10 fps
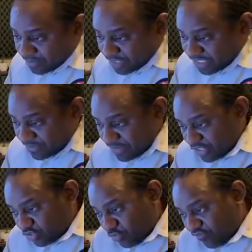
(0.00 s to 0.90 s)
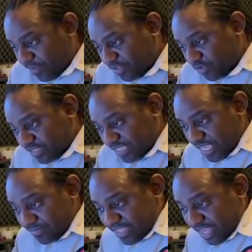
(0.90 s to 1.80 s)
me see mixed tune for me. So
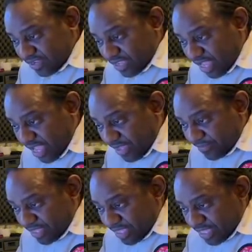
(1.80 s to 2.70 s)
Team Shadatek,